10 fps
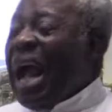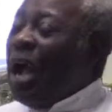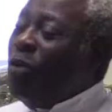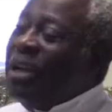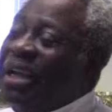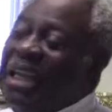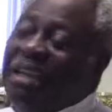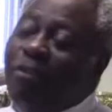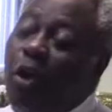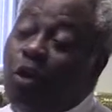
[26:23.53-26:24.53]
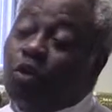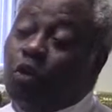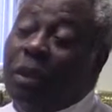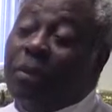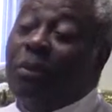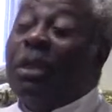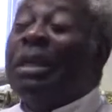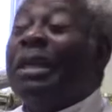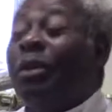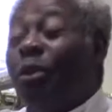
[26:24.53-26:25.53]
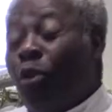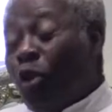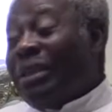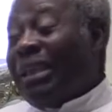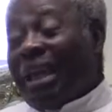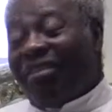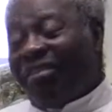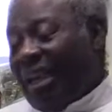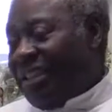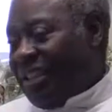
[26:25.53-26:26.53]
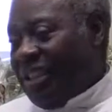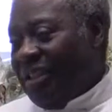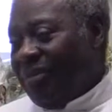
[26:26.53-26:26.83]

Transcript: I will give unto him those that are thirsty